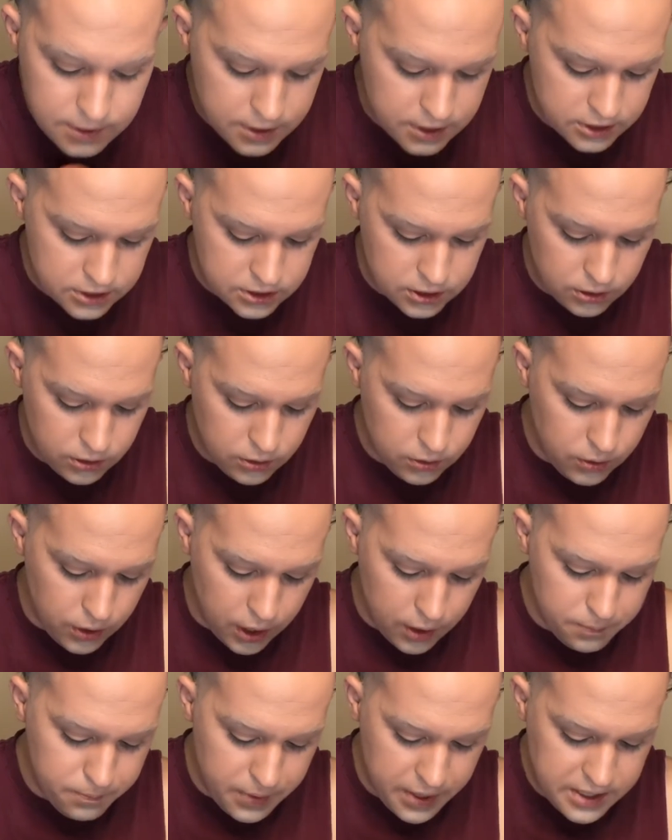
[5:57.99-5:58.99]
So our
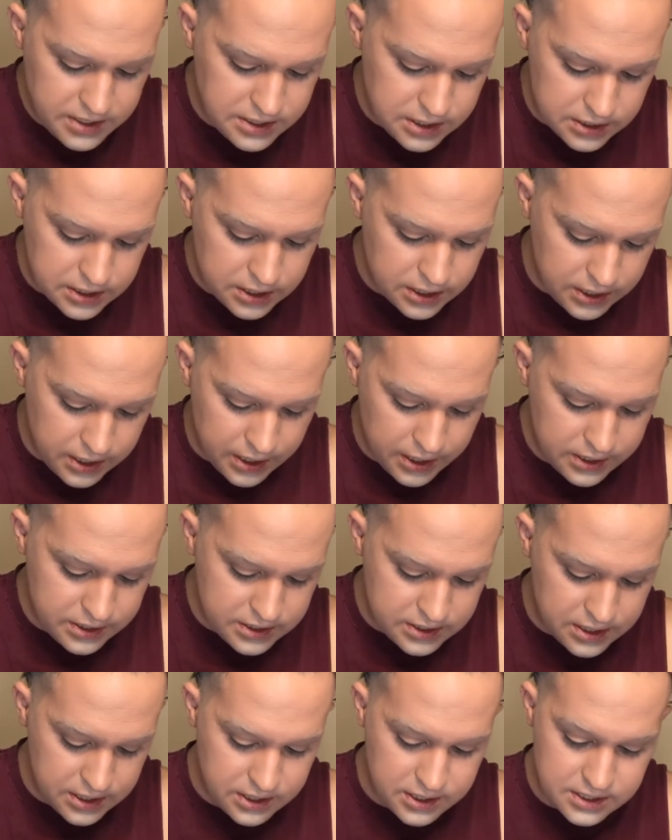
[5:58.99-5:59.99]
base is going to kind of
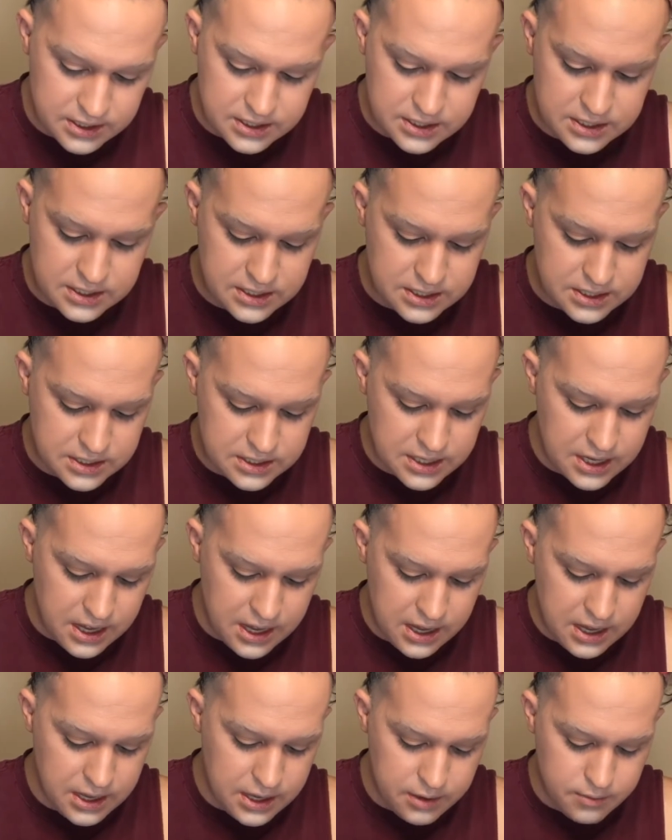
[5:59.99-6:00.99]
stay the
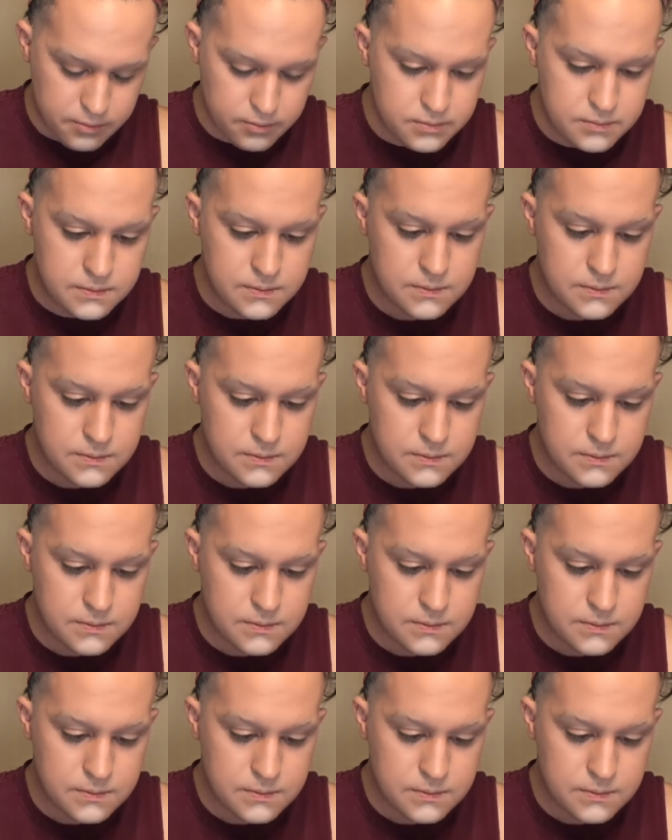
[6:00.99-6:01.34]
same